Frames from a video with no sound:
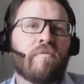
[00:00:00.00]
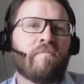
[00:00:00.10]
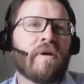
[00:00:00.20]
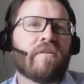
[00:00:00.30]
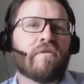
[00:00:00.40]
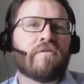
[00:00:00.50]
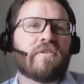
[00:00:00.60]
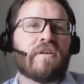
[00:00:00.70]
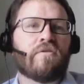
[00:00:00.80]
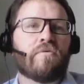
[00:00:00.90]

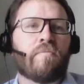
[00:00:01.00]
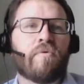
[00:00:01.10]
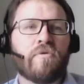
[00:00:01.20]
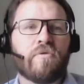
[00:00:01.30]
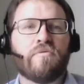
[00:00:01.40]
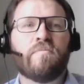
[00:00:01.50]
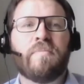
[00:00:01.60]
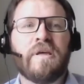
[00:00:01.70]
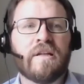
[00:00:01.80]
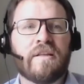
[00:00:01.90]
methods and support to
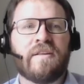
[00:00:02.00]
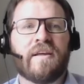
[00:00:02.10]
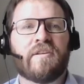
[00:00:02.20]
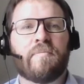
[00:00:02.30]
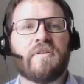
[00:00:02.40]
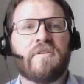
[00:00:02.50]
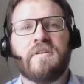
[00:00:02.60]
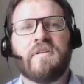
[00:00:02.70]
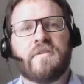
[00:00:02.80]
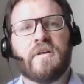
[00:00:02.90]
build the
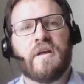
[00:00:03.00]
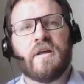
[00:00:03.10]
expertise